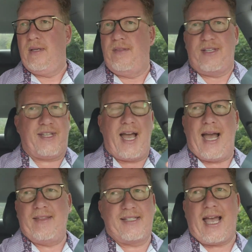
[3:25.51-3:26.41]
This
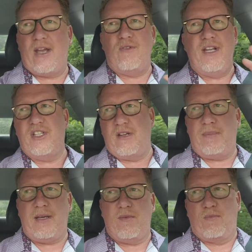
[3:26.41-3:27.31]
guy who
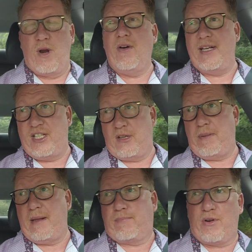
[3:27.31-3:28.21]
really needs to
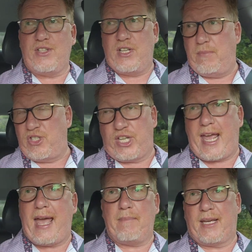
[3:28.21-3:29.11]
be in prison, but you
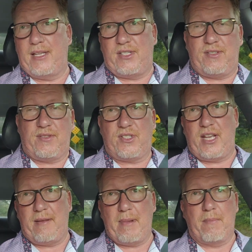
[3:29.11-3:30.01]
can't because he's a
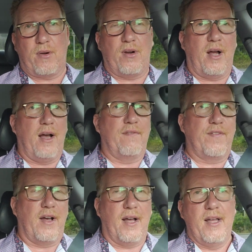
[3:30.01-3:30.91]
sitting member of
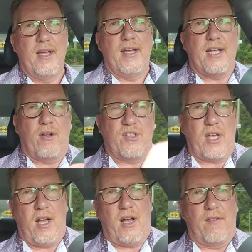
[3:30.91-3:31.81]

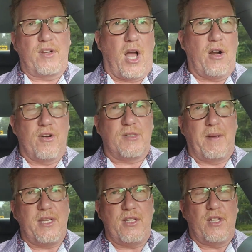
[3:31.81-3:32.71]
Congress.
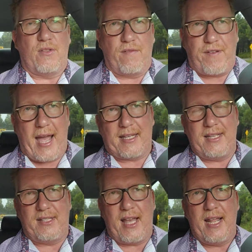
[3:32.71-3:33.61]
But the fact
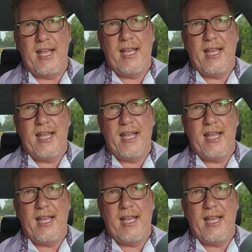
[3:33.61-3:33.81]
is that